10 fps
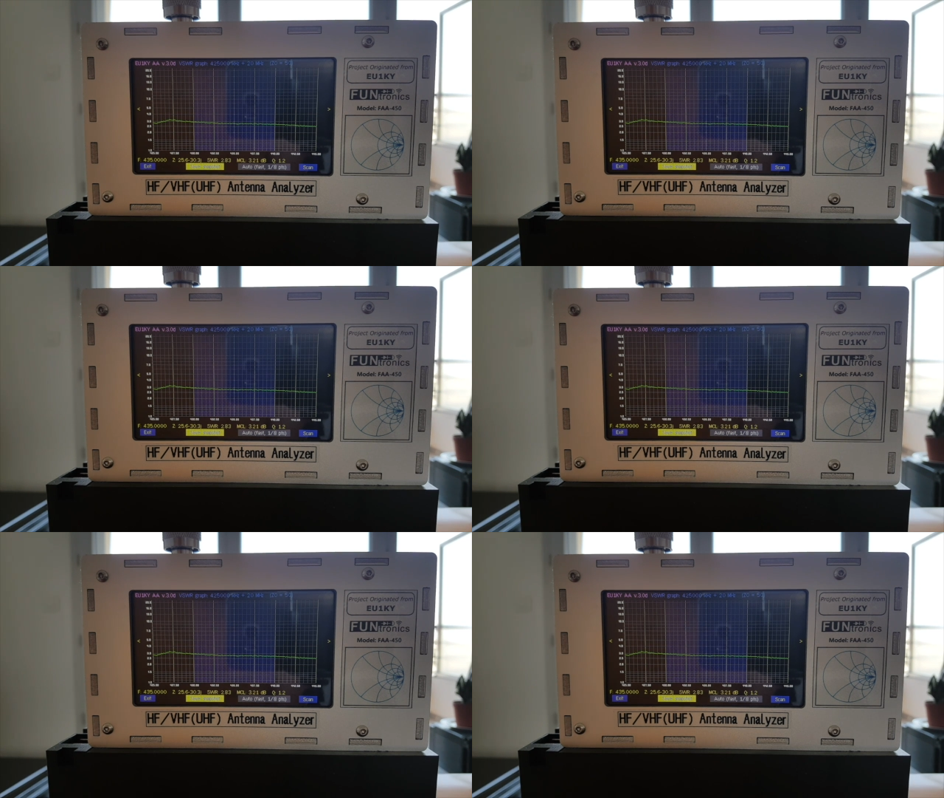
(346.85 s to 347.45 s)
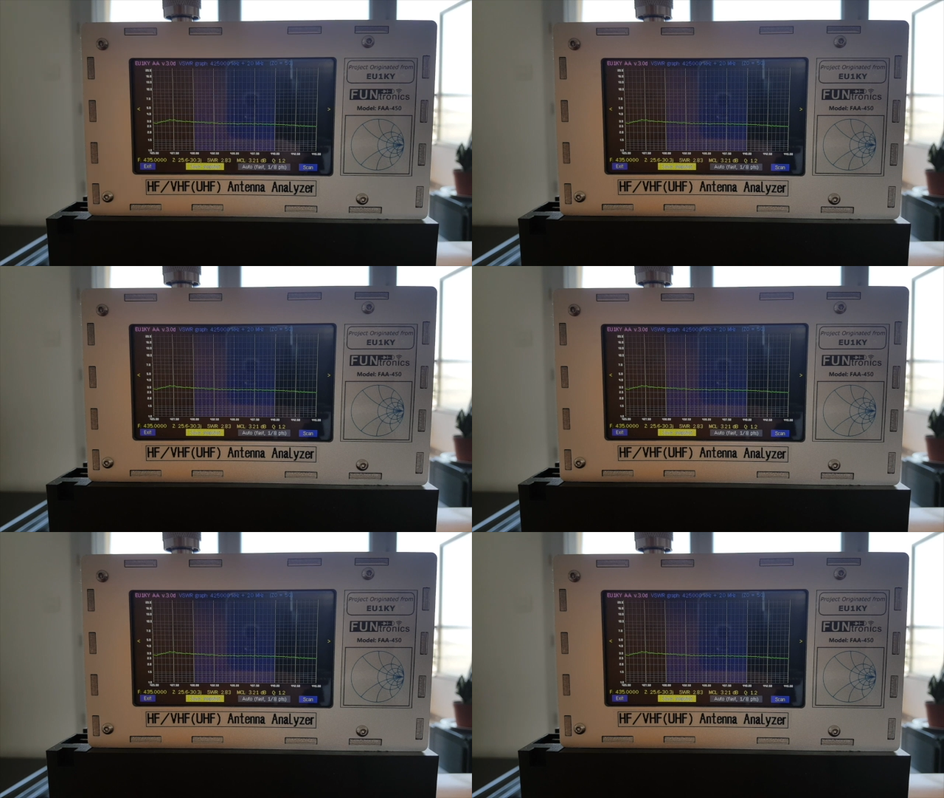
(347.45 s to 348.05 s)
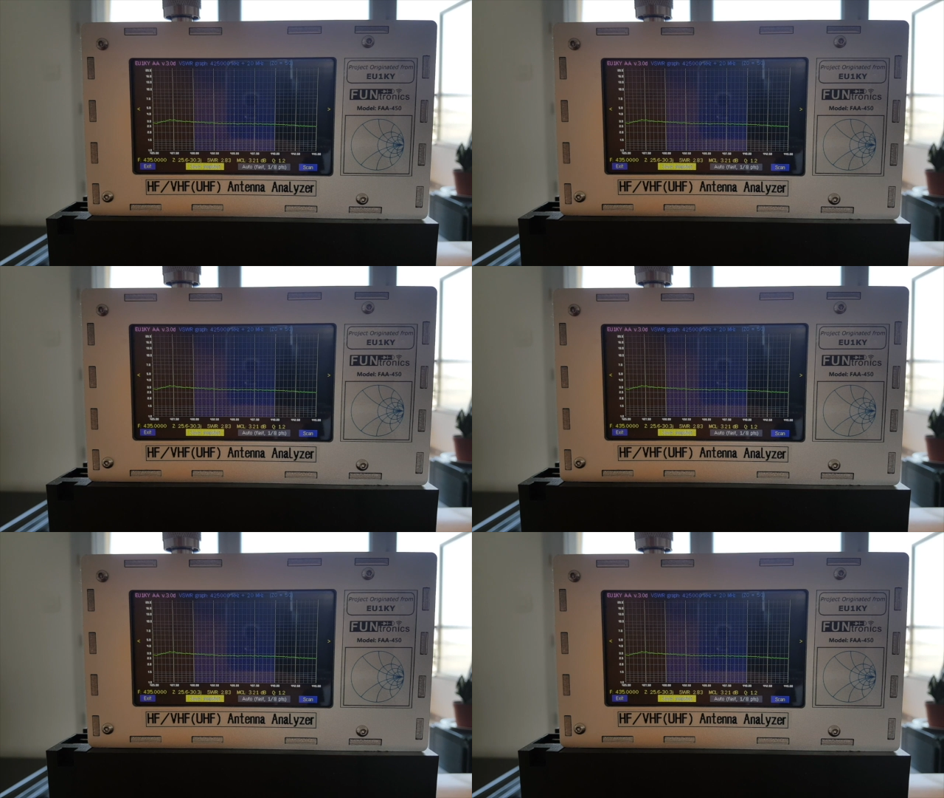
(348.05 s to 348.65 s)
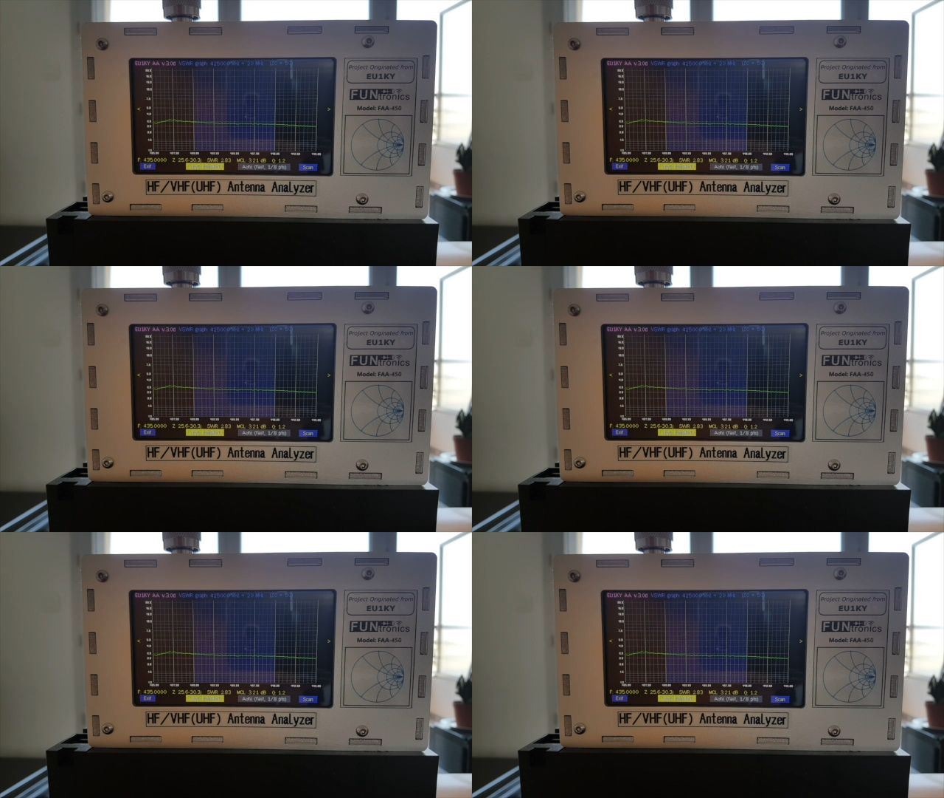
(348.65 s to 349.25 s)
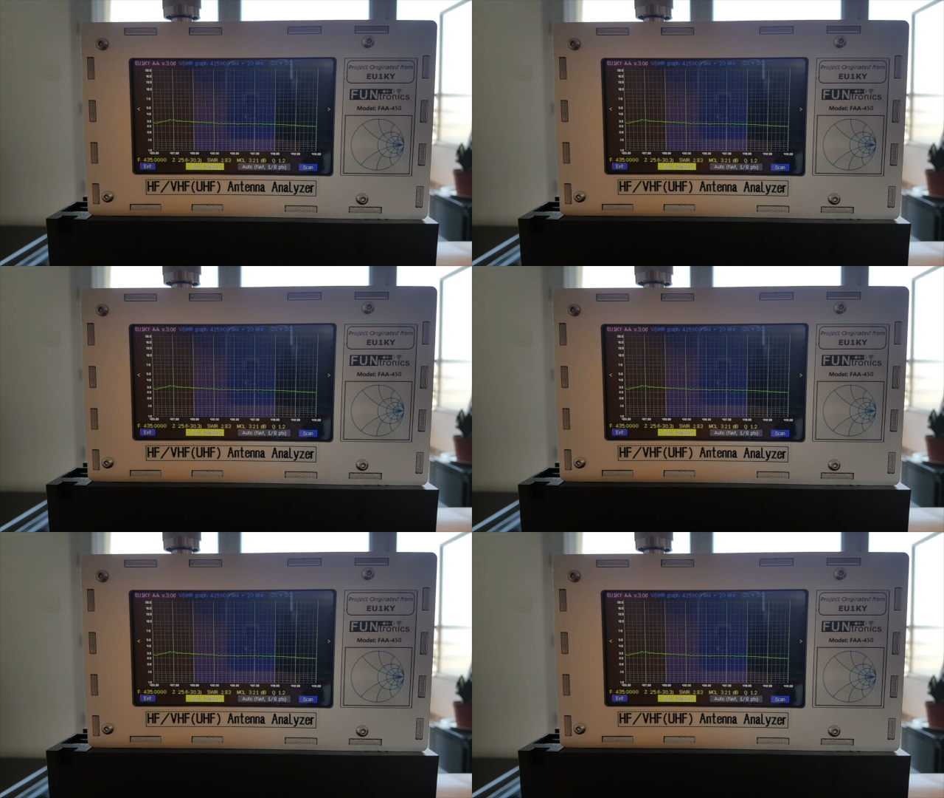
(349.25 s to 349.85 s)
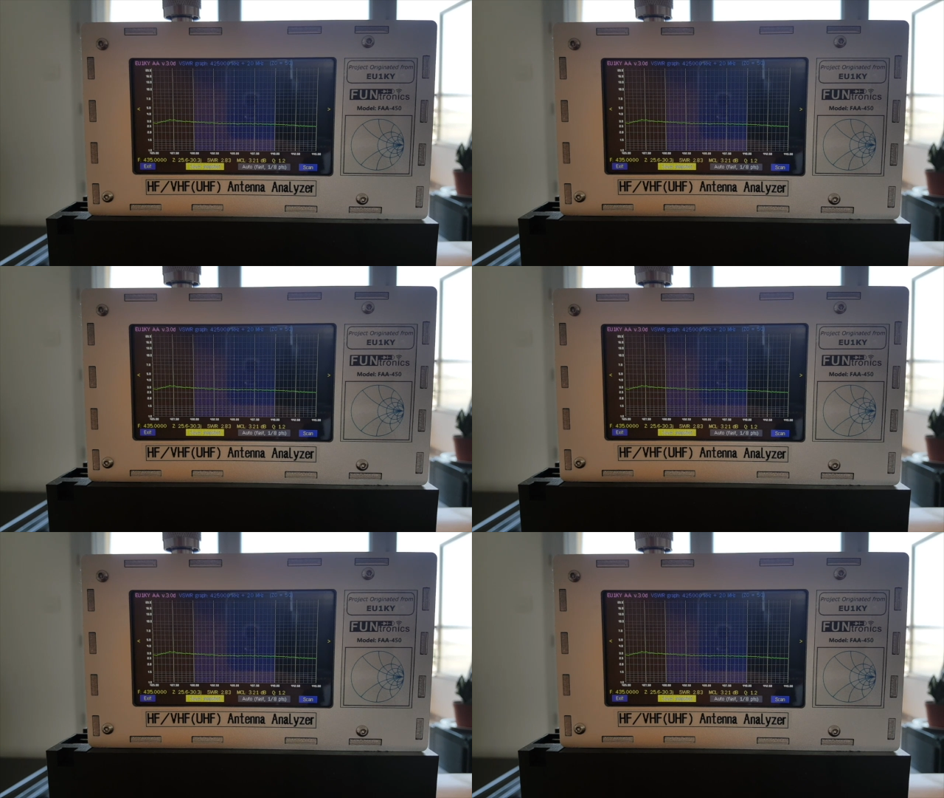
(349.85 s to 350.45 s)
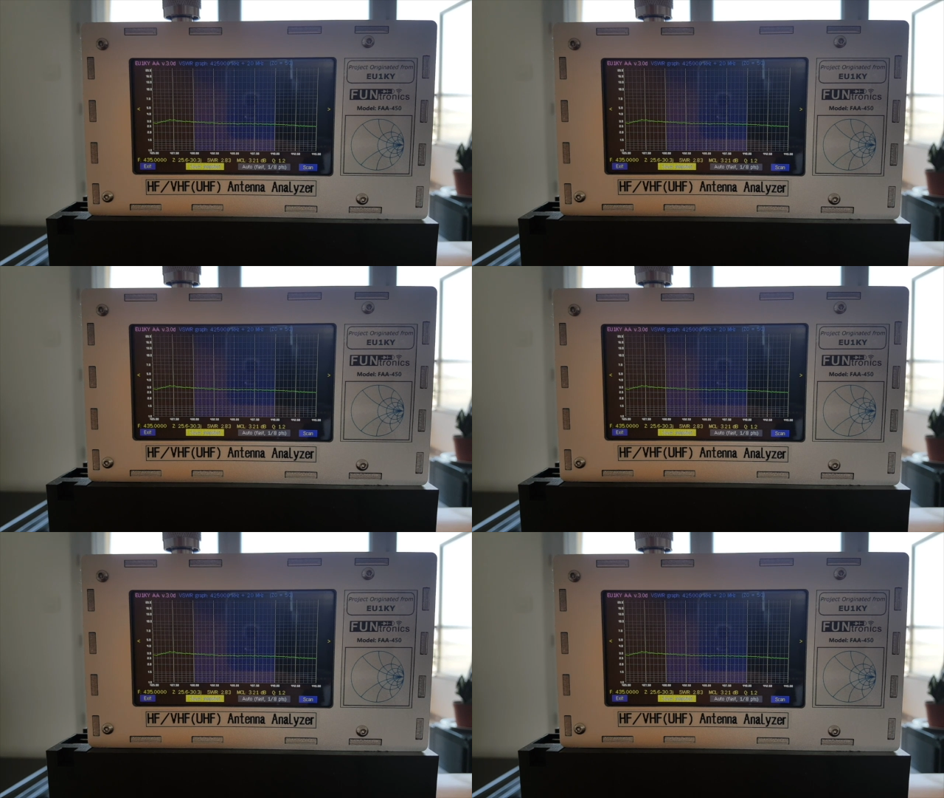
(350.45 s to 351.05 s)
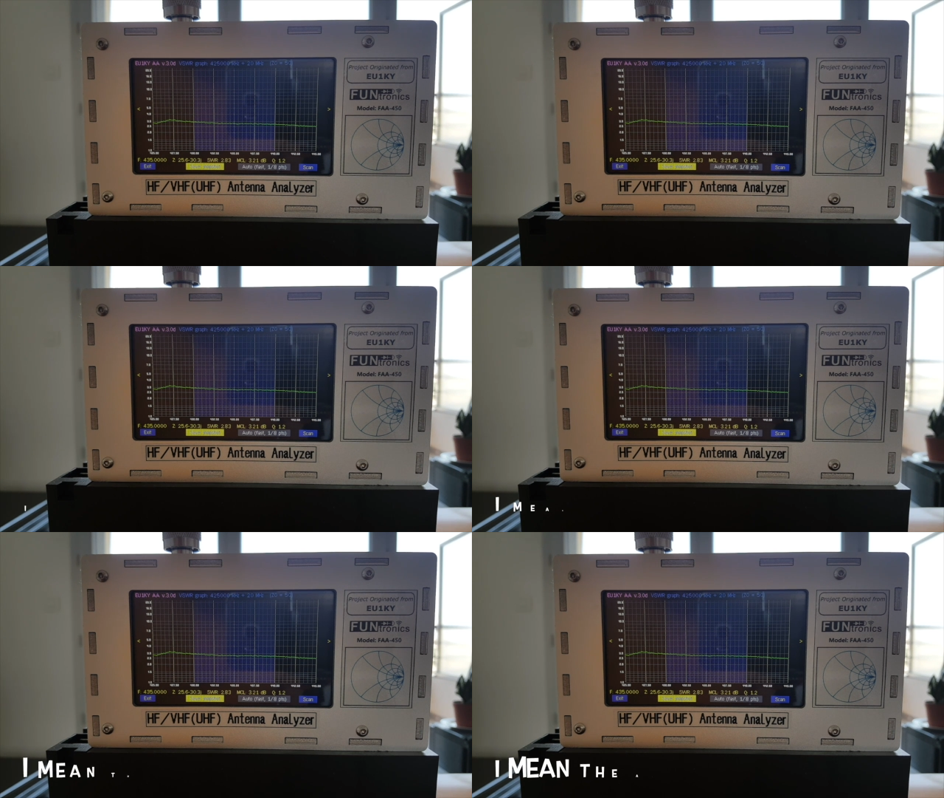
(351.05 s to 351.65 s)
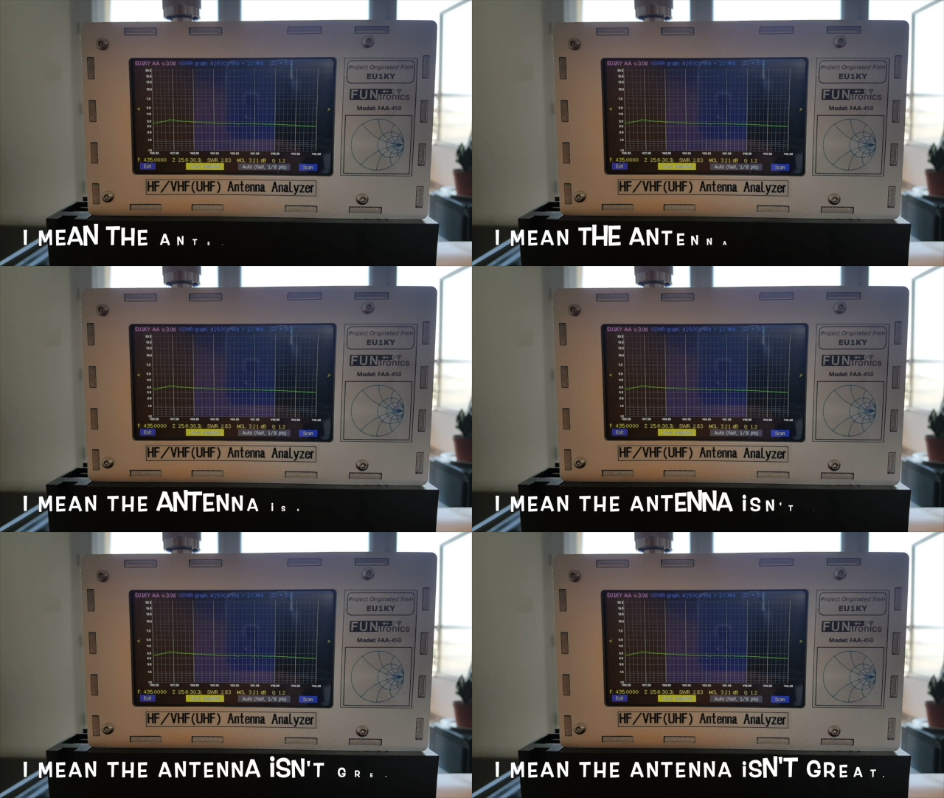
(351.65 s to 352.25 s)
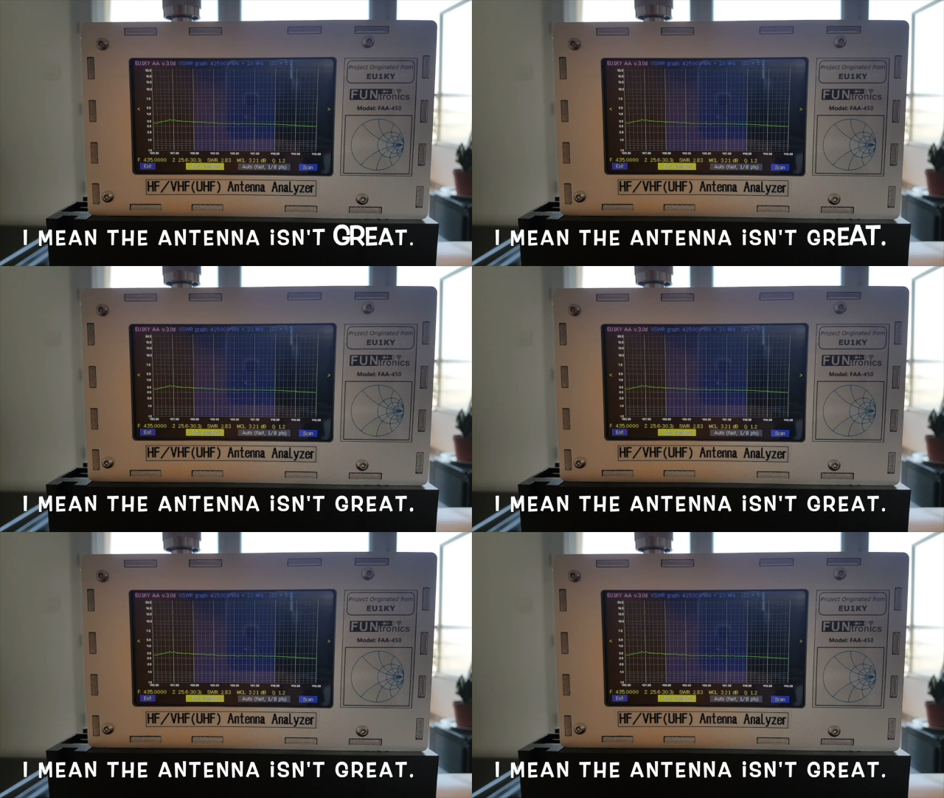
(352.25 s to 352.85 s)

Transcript: Nobody's mouth can be seen.